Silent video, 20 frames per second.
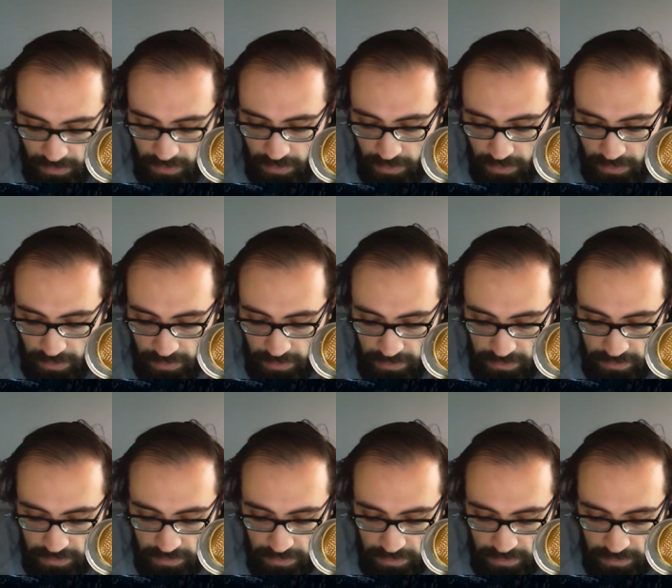and
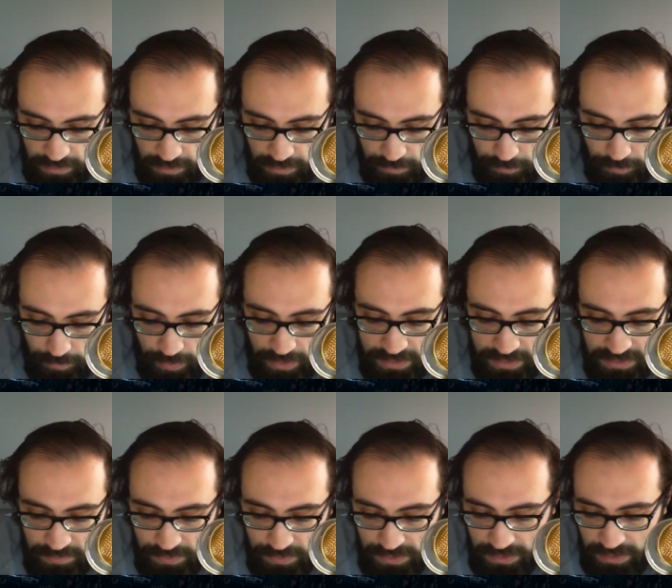
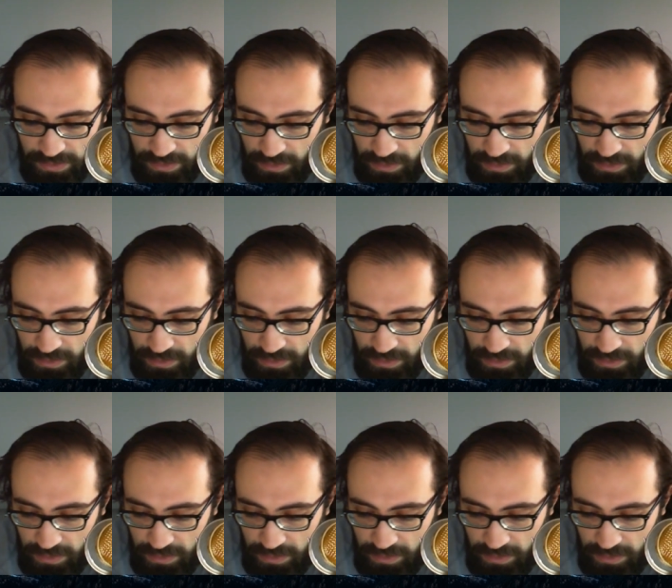possibility